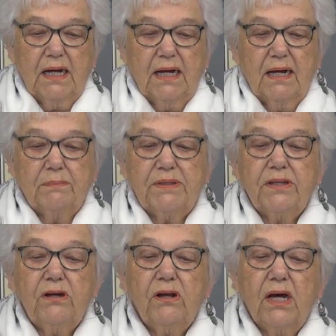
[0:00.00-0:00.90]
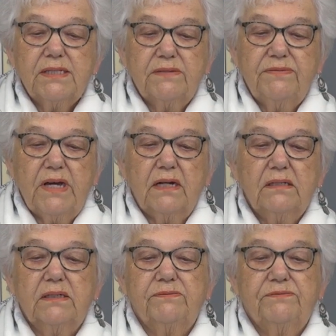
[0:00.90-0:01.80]
But there are lots of
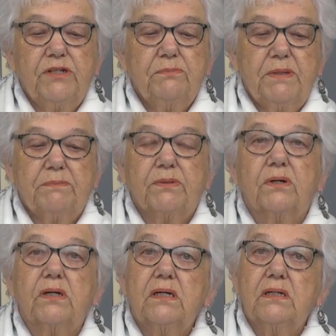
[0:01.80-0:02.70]
young and fitter people